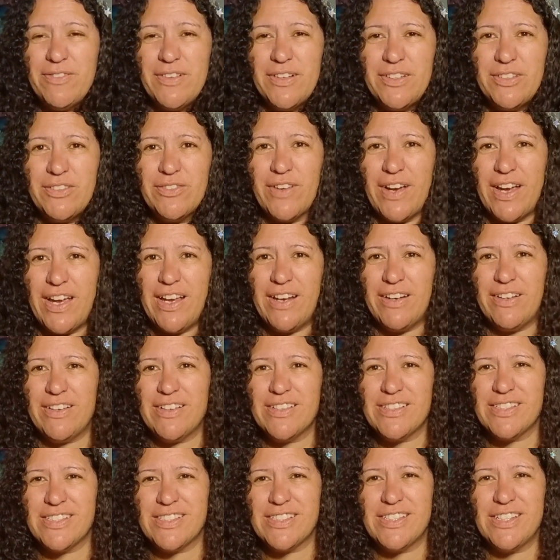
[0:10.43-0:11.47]
flipped around
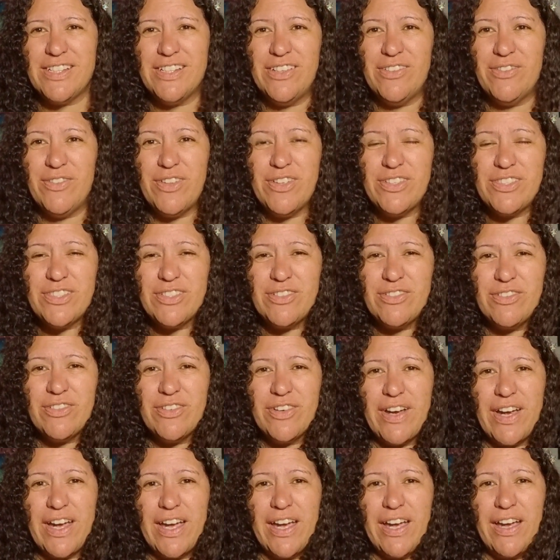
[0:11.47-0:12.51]
because it's a universal
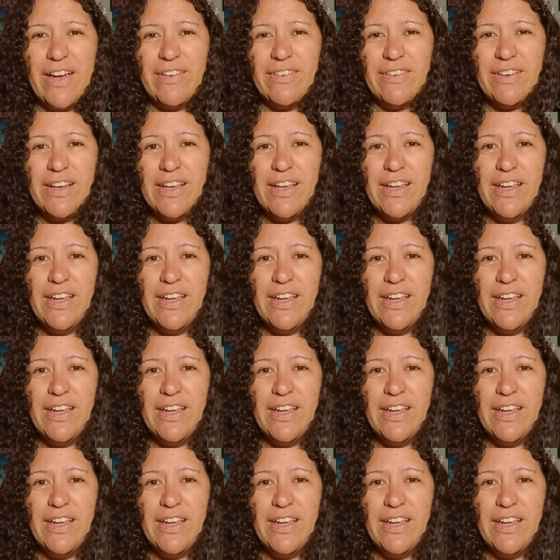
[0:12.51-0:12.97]
crown.